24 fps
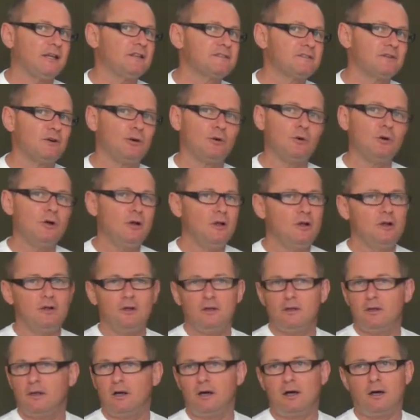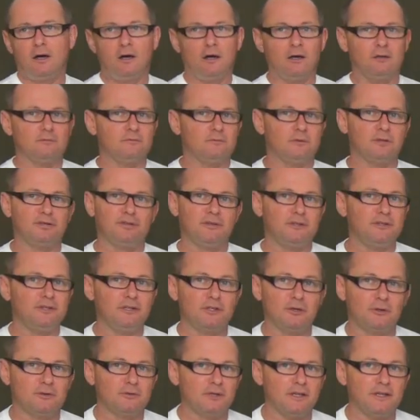So you
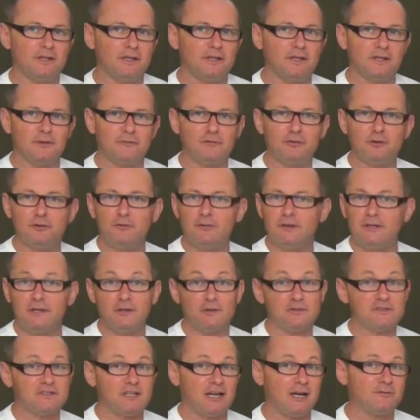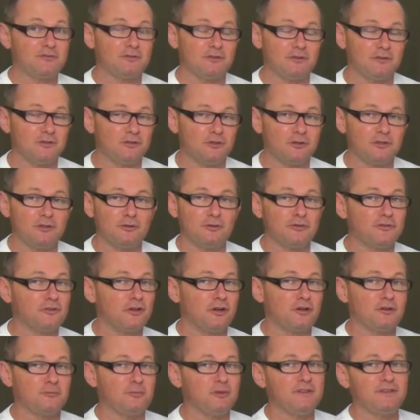know, in a few videos times you'll
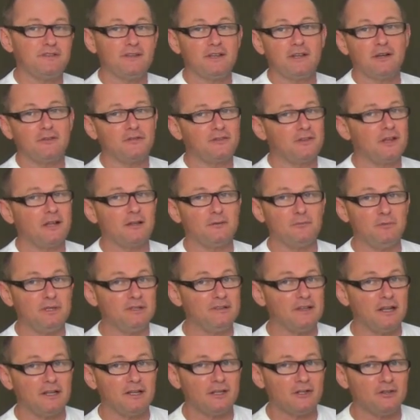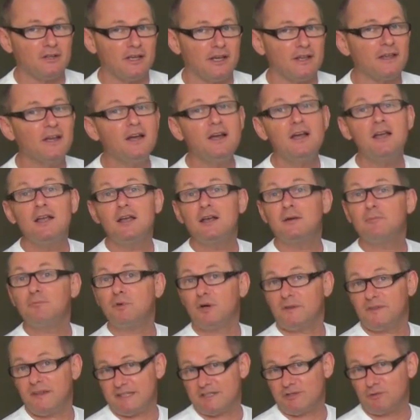start to be sick of me telling you that,
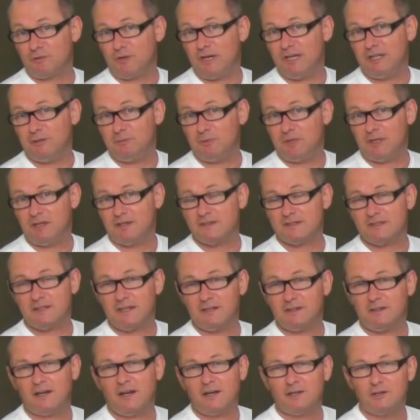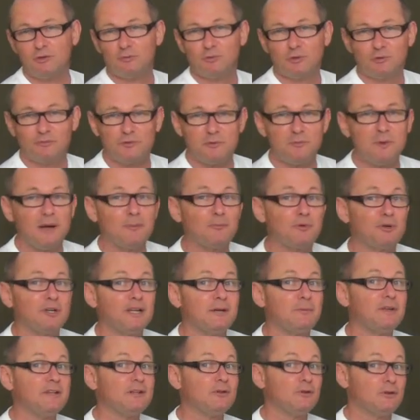but that's great, because then you will remember
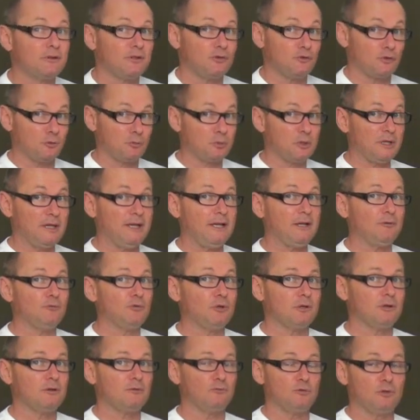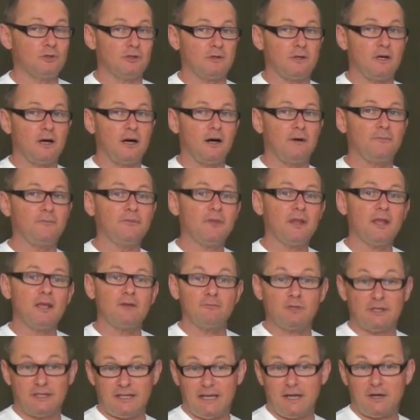them, and your playing
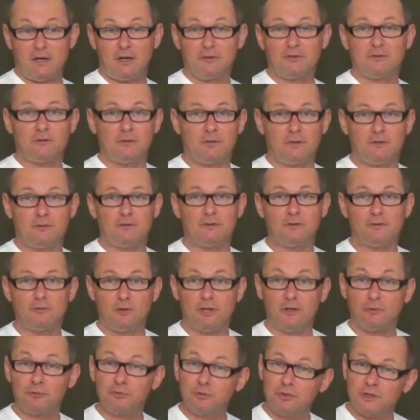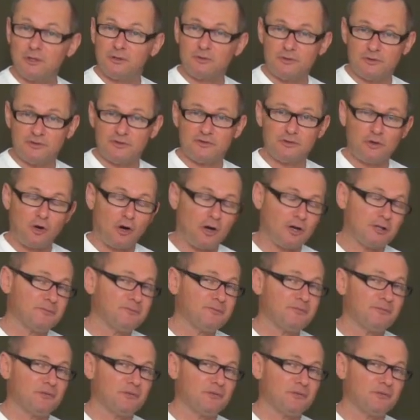will get on to a real good start.